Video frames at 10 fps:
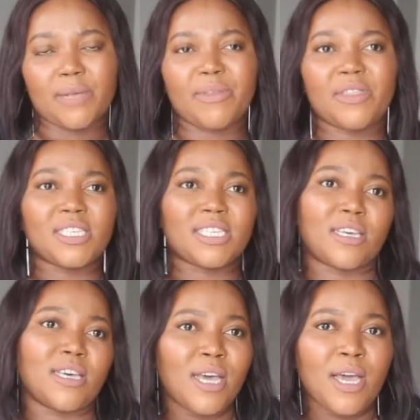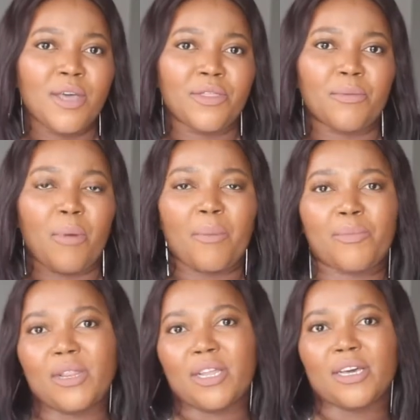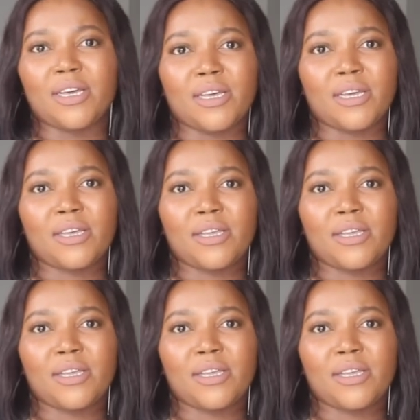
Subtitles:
I mean, there's the popular,